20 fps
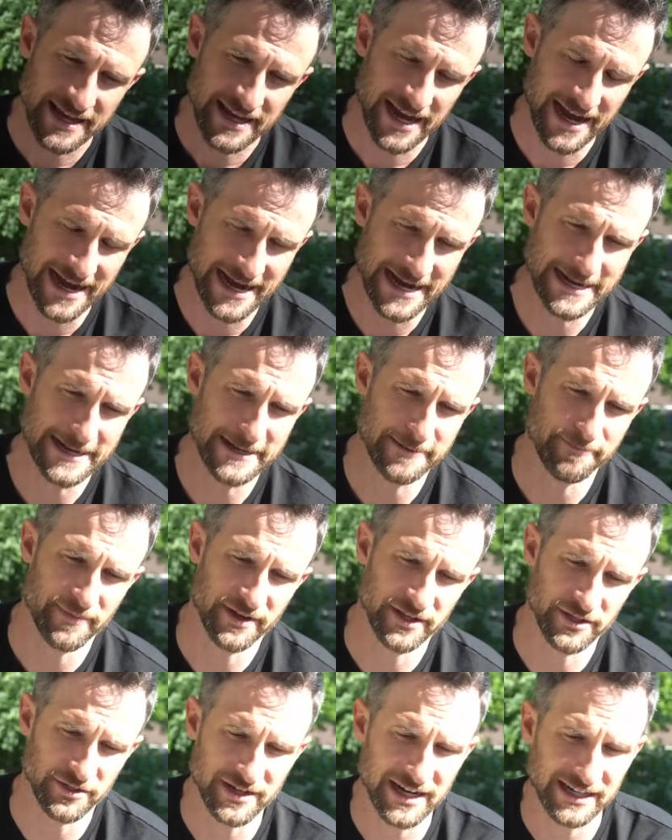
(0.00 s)

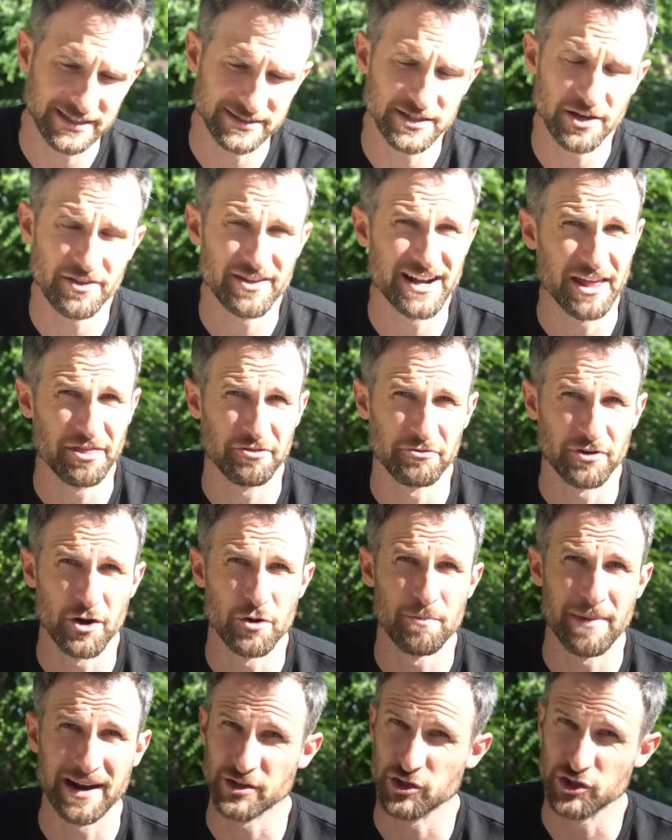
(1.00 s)
You guys know that I
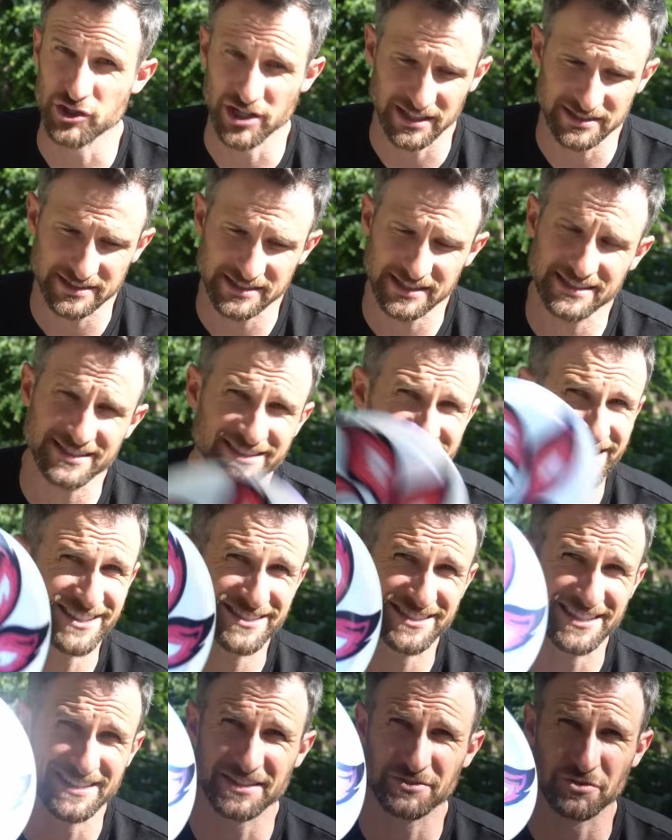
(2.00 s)
throw my Justice, and
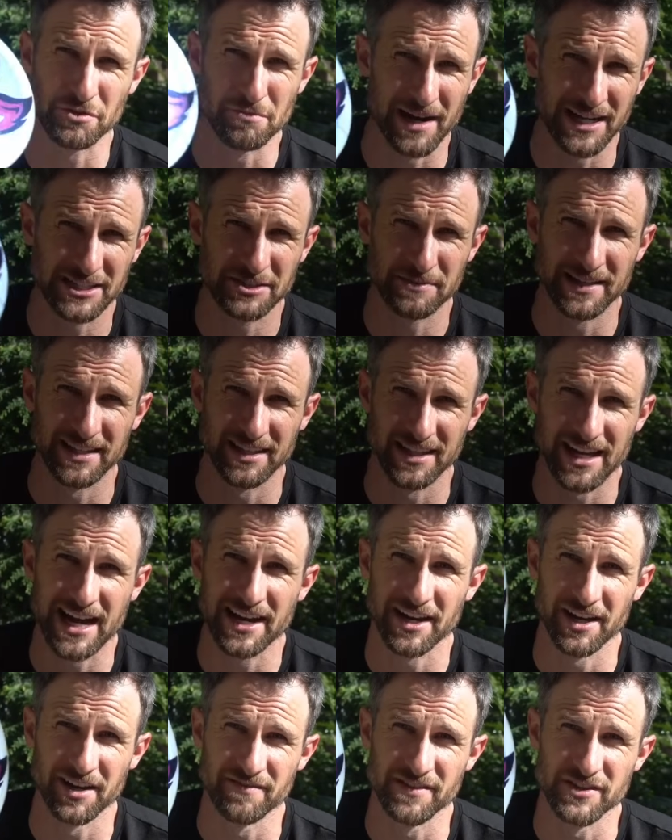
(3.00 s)
honestly, this reminds me a
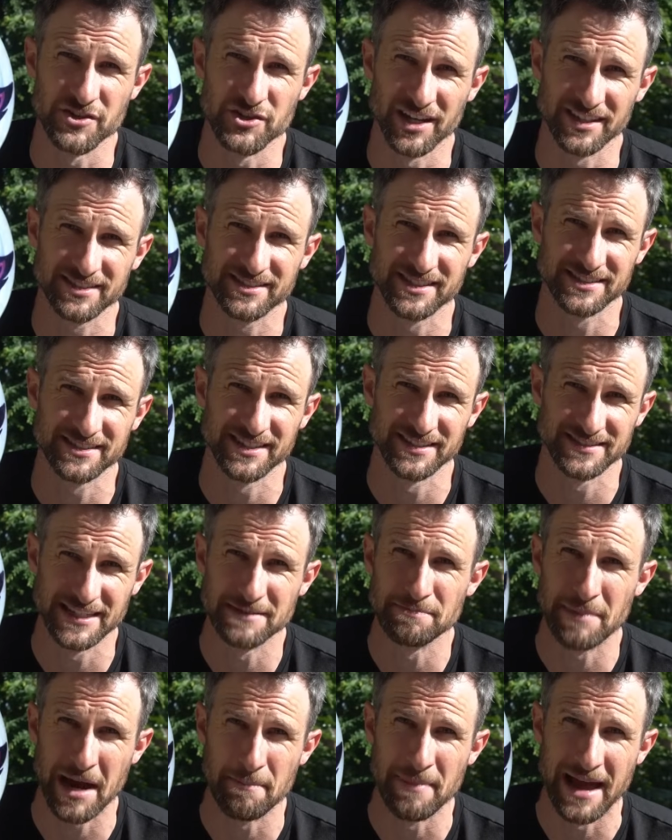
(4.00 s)
lot of the Justice that's
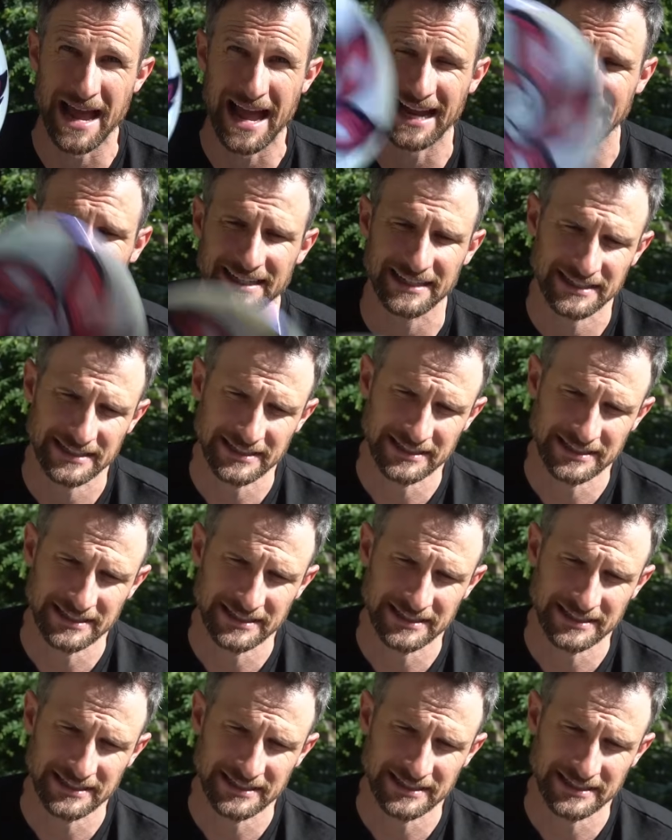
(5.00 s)
in my bag.